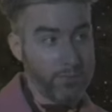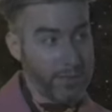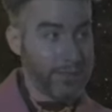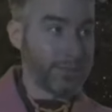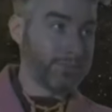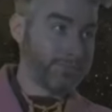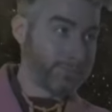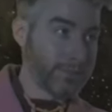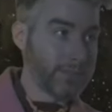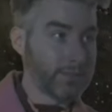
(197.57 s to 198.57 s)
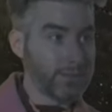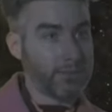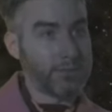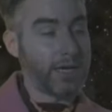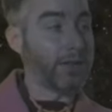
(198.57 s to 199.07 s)
the like the
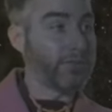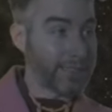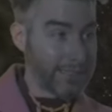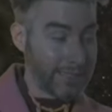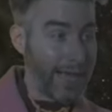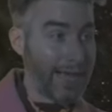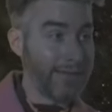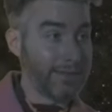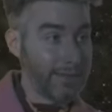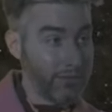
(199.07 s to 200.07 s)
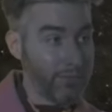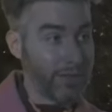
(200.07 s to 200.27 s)
side effects of that have